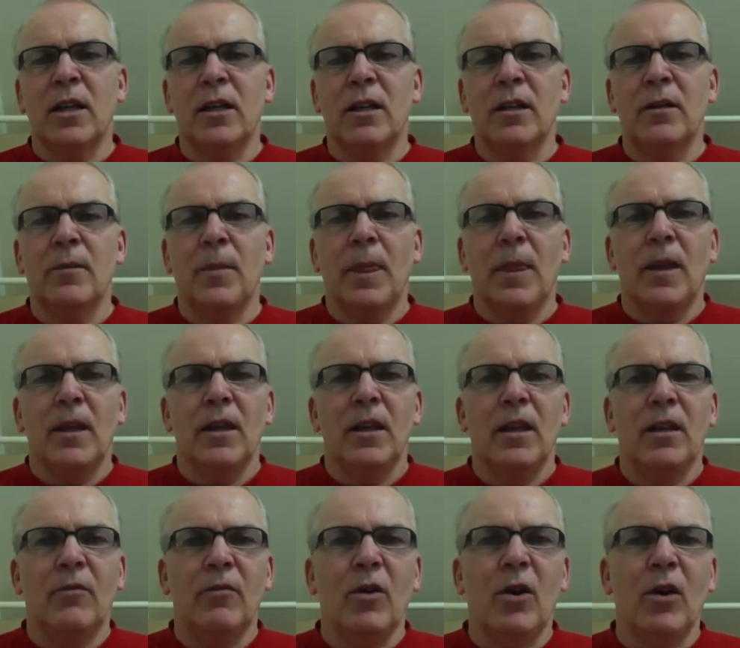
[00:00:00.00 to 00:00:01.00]
involved
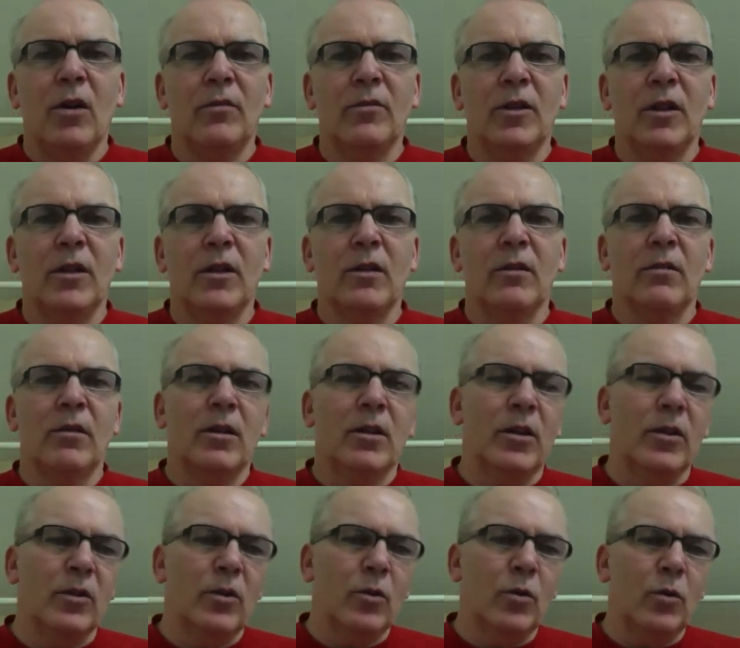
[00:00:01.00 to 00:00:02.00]
in the
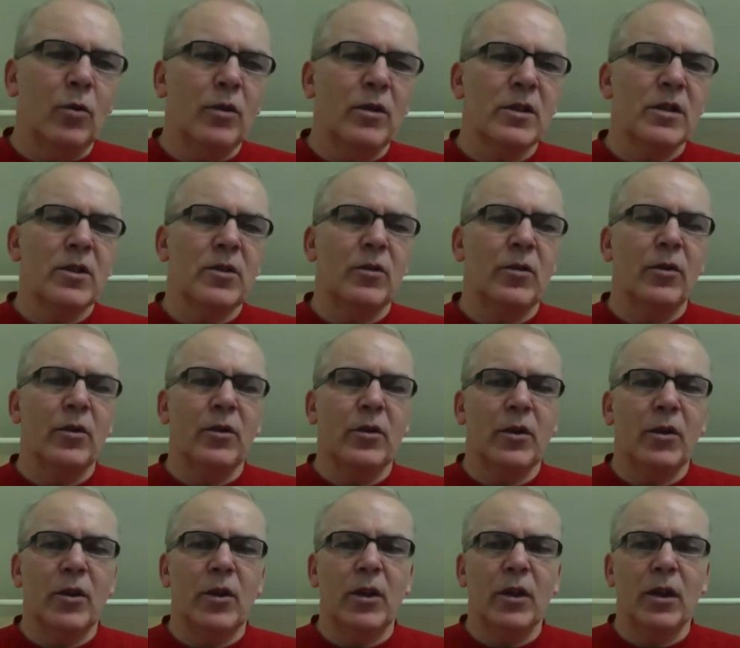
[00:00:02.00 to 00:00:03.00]
course or the
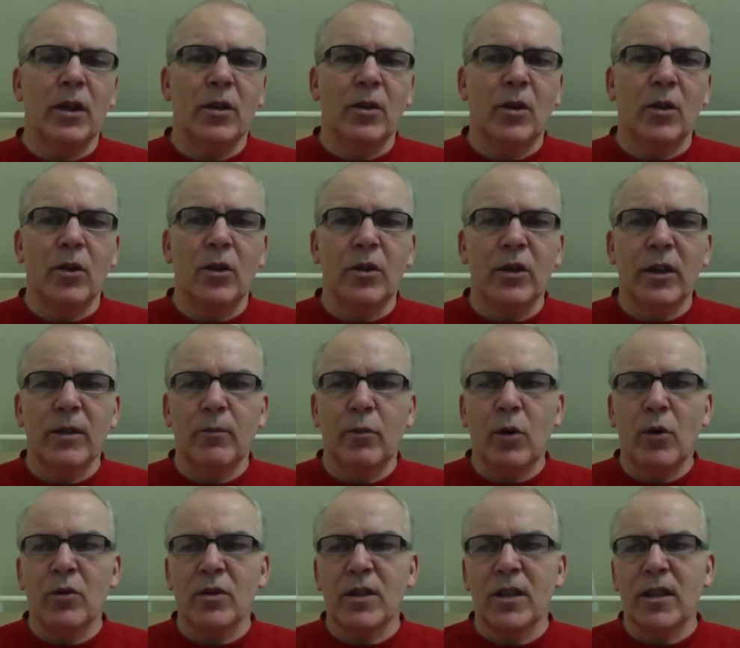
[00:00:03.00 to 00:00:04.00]
learning process.
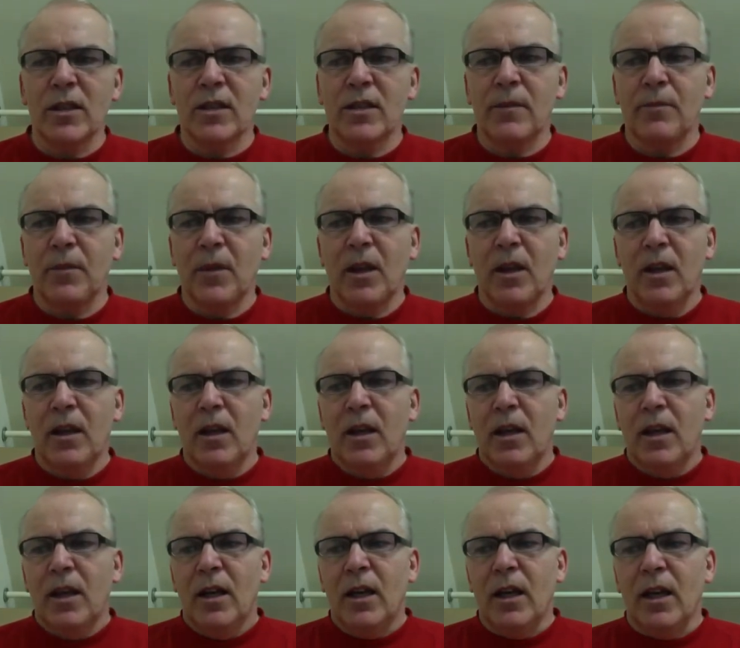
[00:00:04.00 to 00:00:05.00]

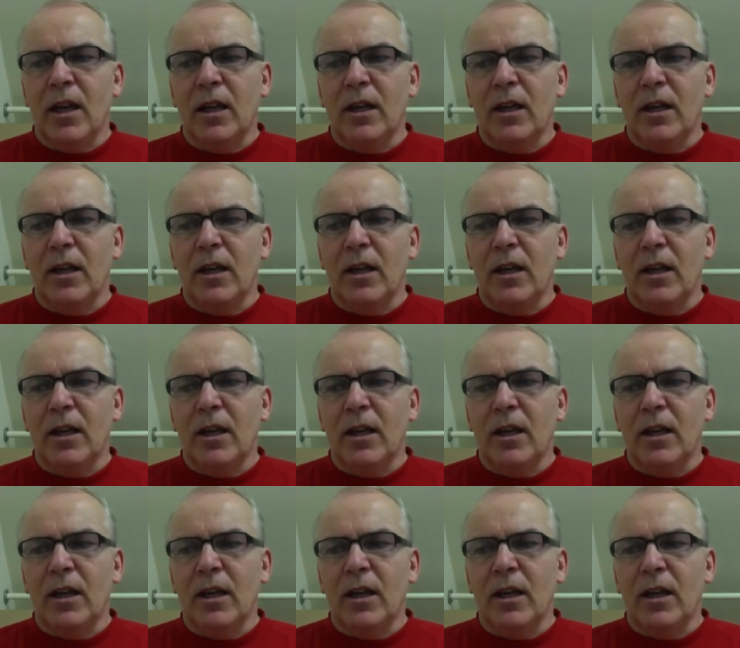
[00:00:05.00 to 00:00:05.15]
And